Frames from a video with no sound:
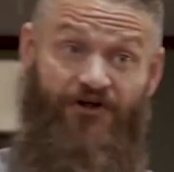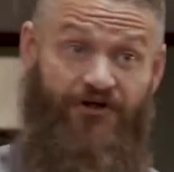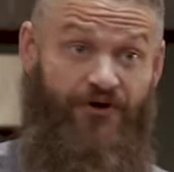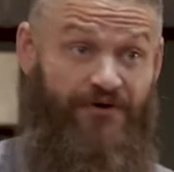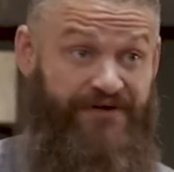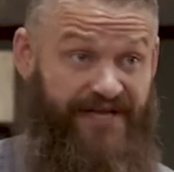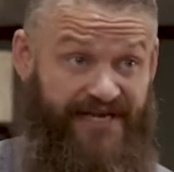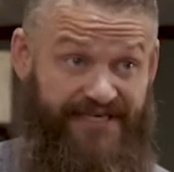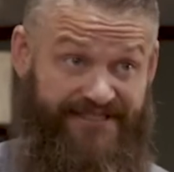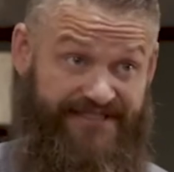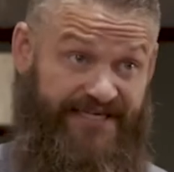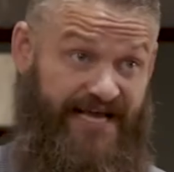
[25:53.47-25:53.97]
you
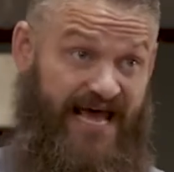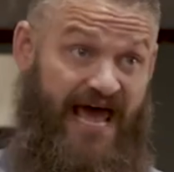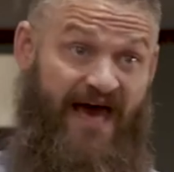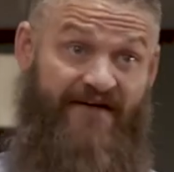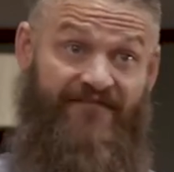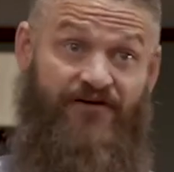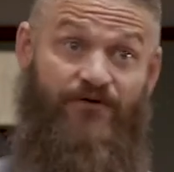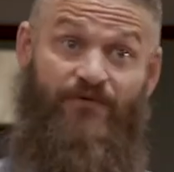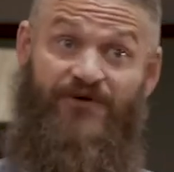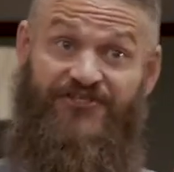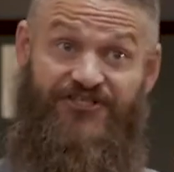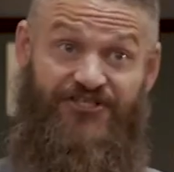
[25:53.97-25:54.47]
get to
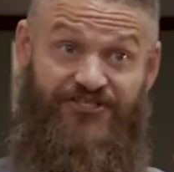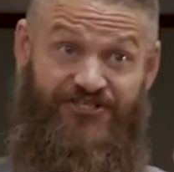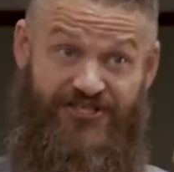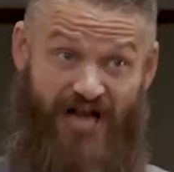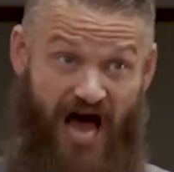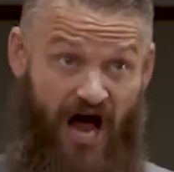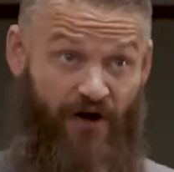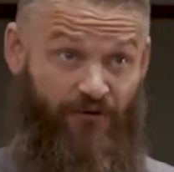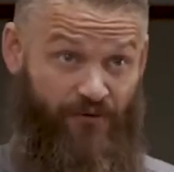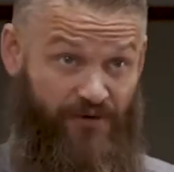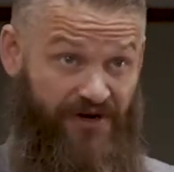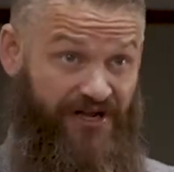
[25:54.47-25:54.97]
heaven, which is
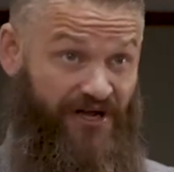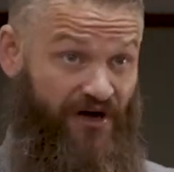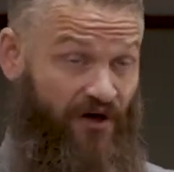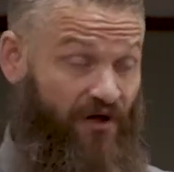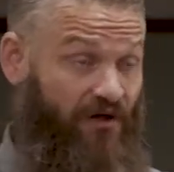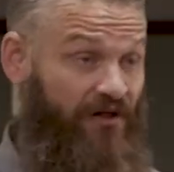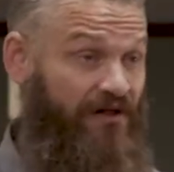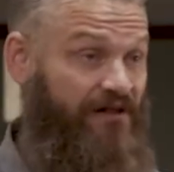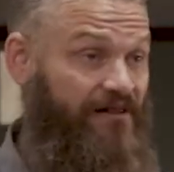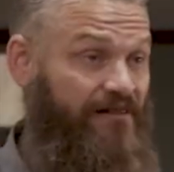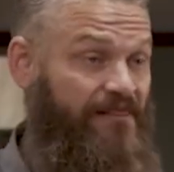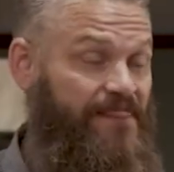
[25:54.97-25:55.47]
not
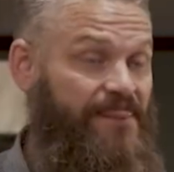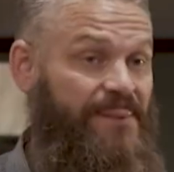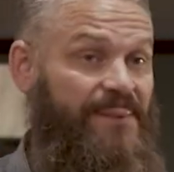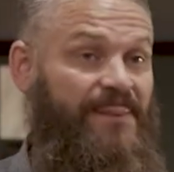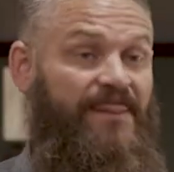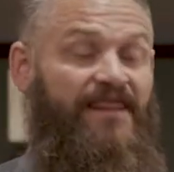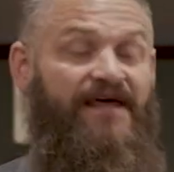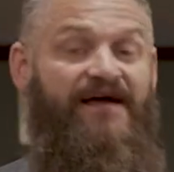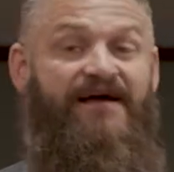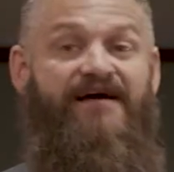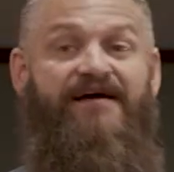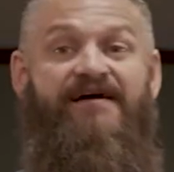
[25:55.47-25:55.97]
real,
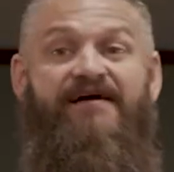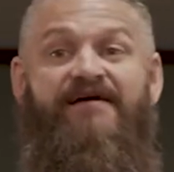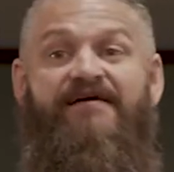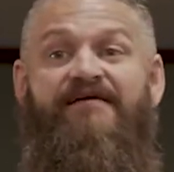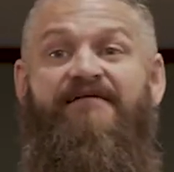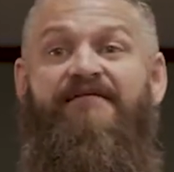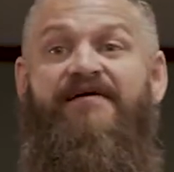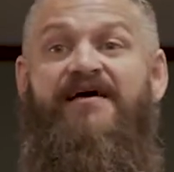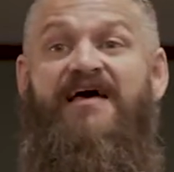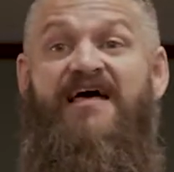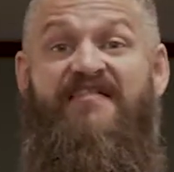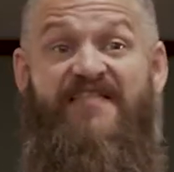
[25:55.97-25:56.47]

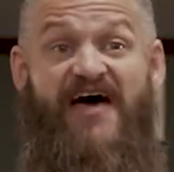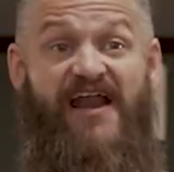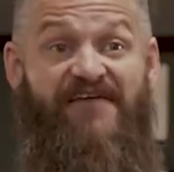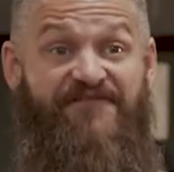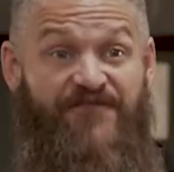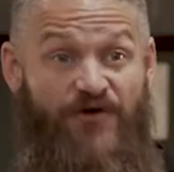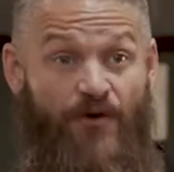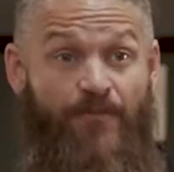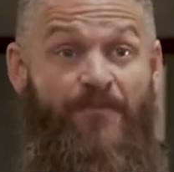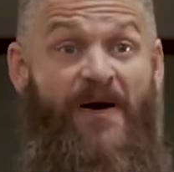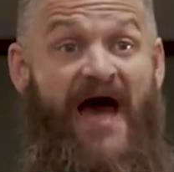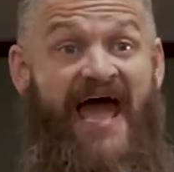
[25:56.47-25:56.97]
that if
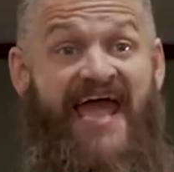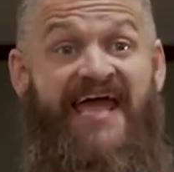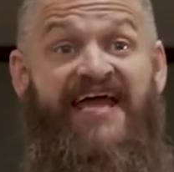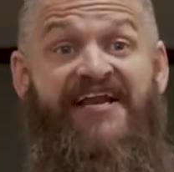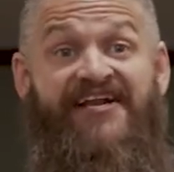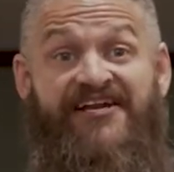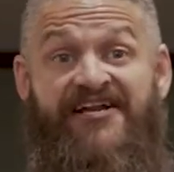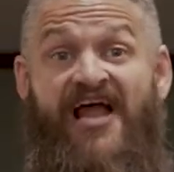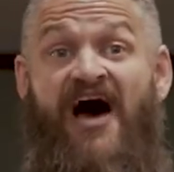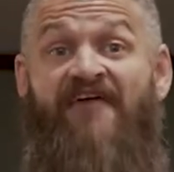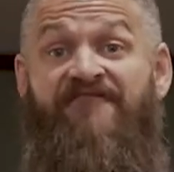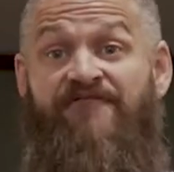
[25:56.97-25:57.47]
you paid
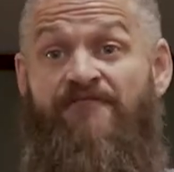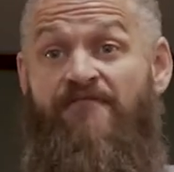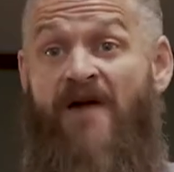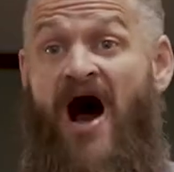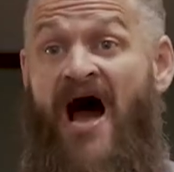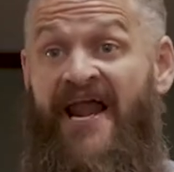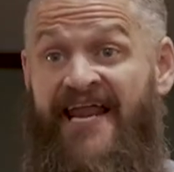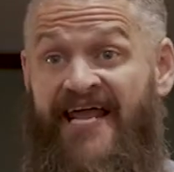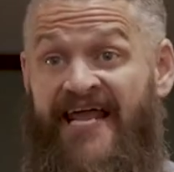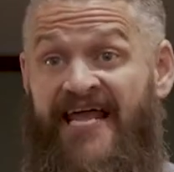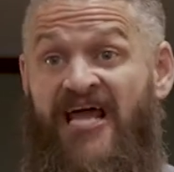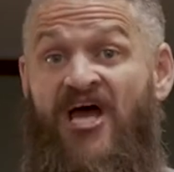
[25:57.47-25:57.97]
enough
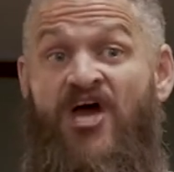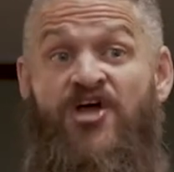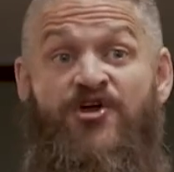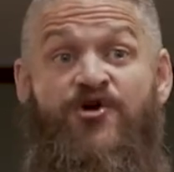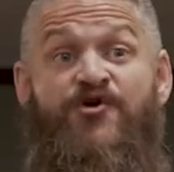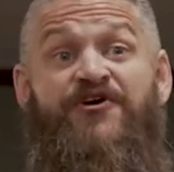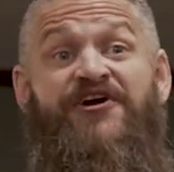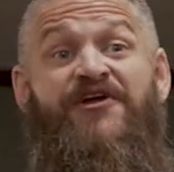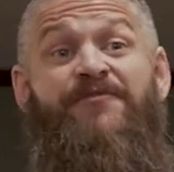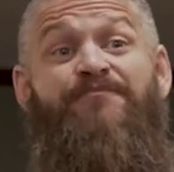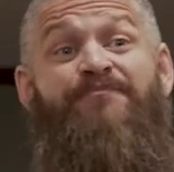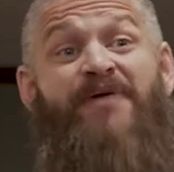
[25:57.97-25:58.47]
money, you
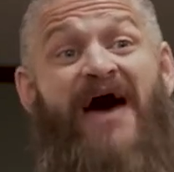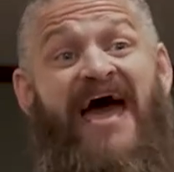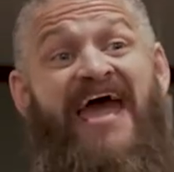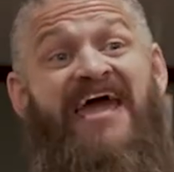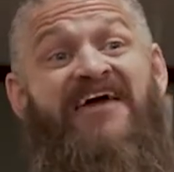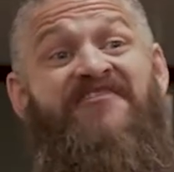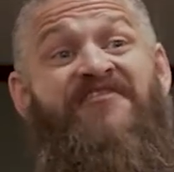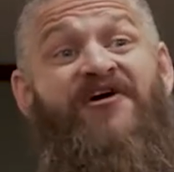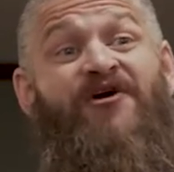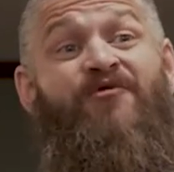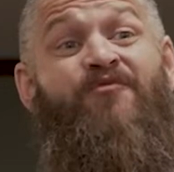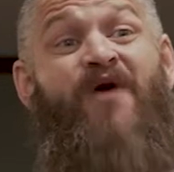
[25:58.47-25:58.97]
could
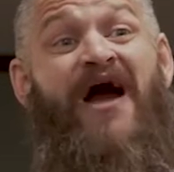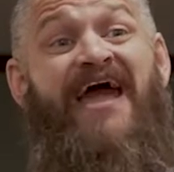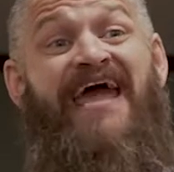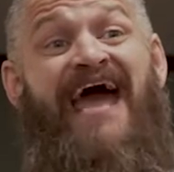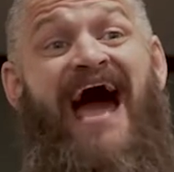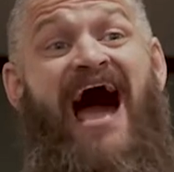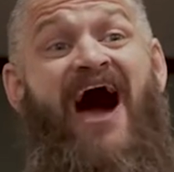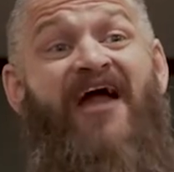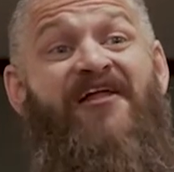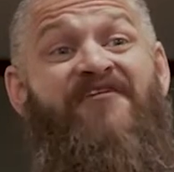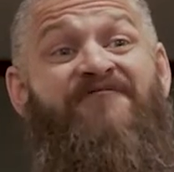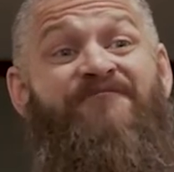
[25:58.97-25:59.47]
pay their way
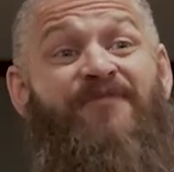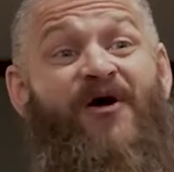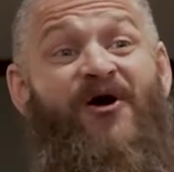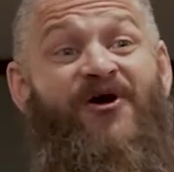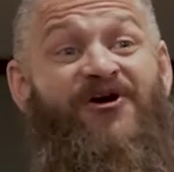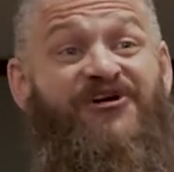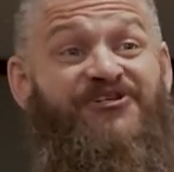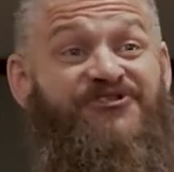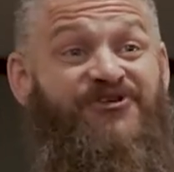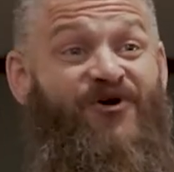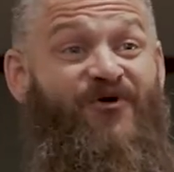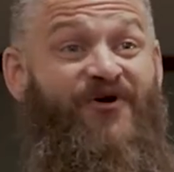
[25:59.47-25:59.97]
out of
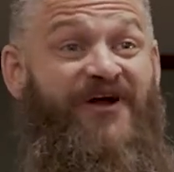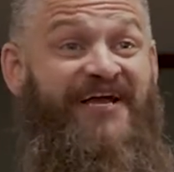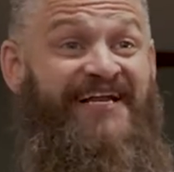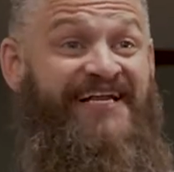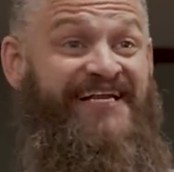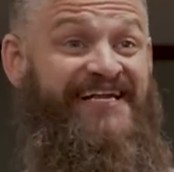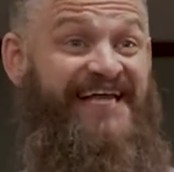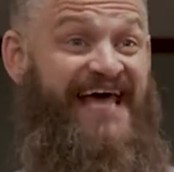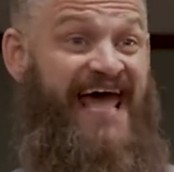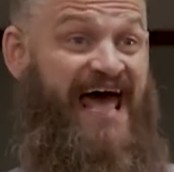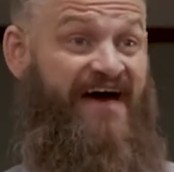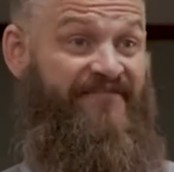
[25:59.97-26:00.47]
purgatory and
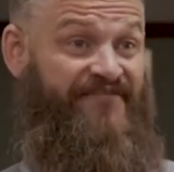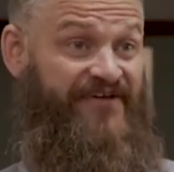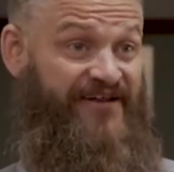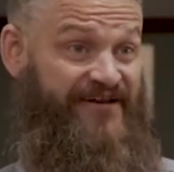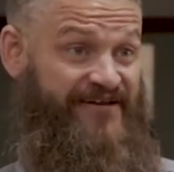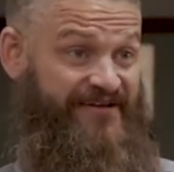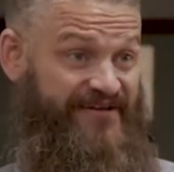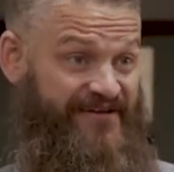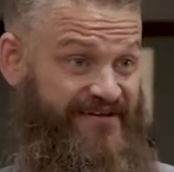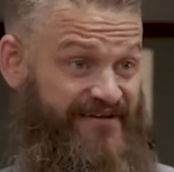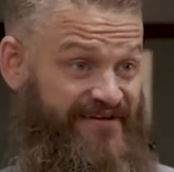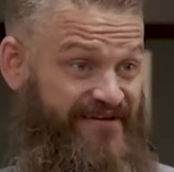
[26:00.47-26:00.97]
into heaven.
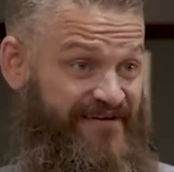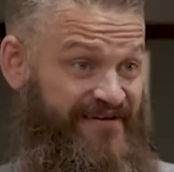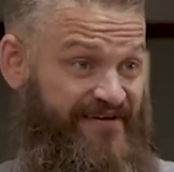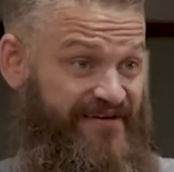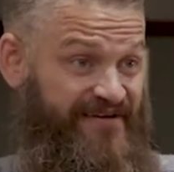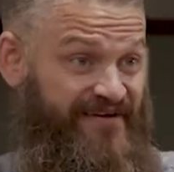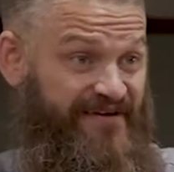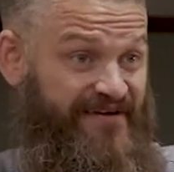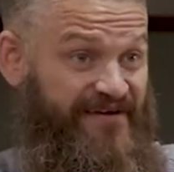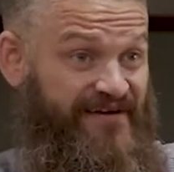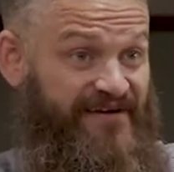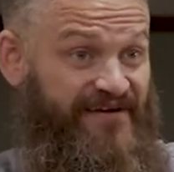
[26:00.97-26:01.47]

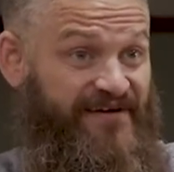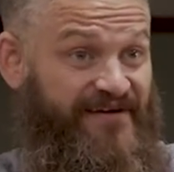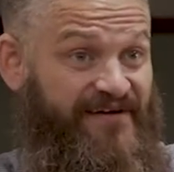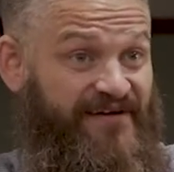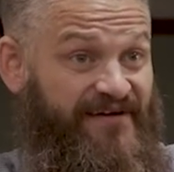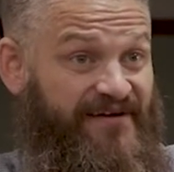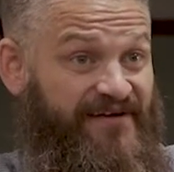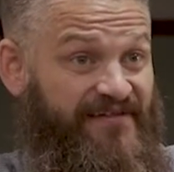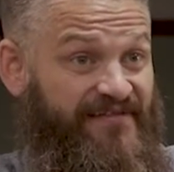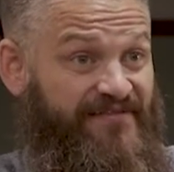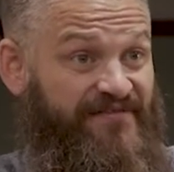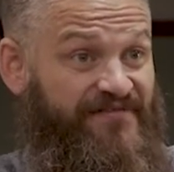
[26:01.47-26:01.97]

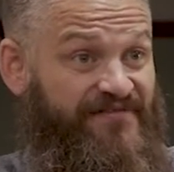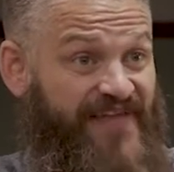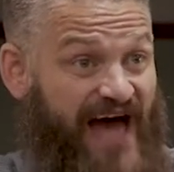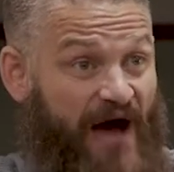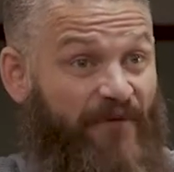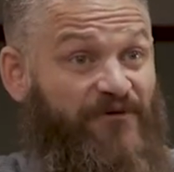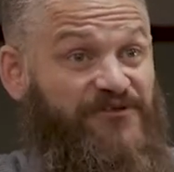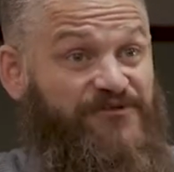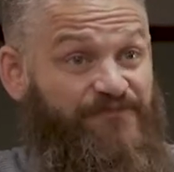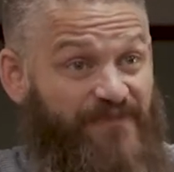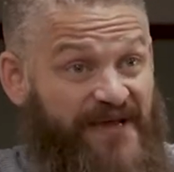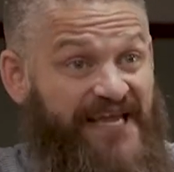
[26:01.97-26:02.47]
That
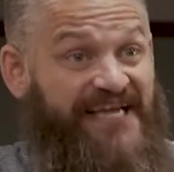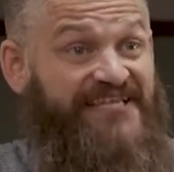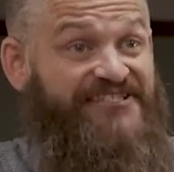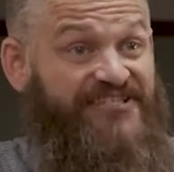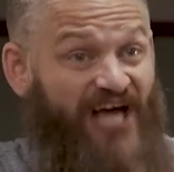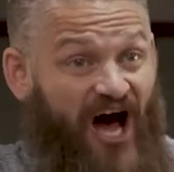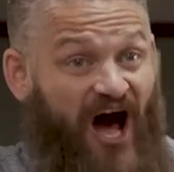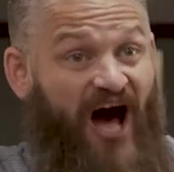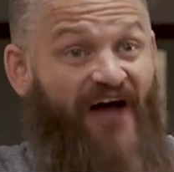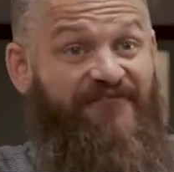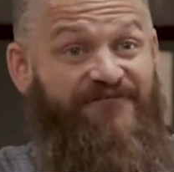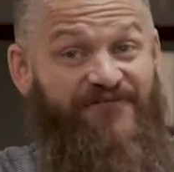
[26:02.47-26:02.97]
was being
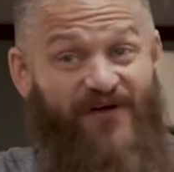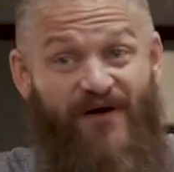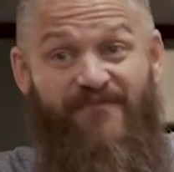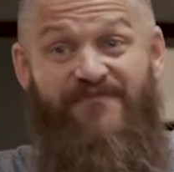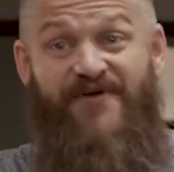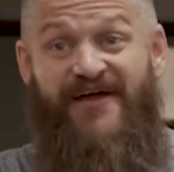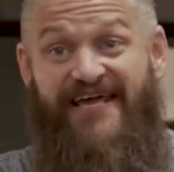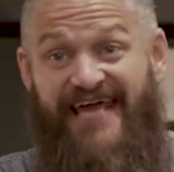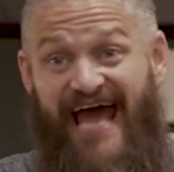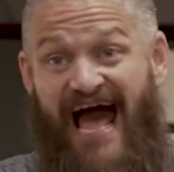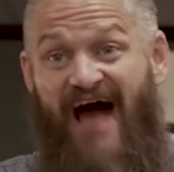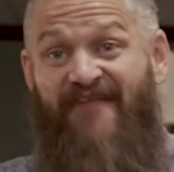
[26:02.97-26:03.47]
taught from
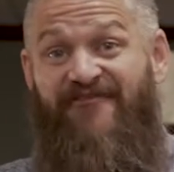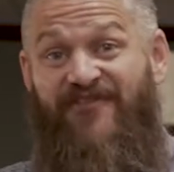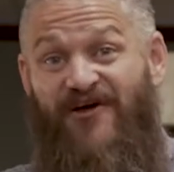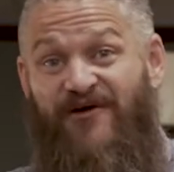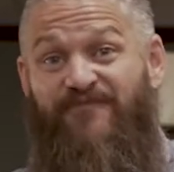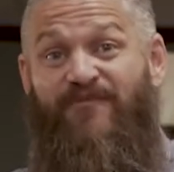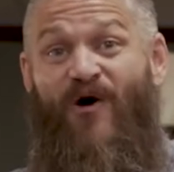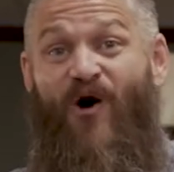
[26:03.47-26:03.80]
the Catholic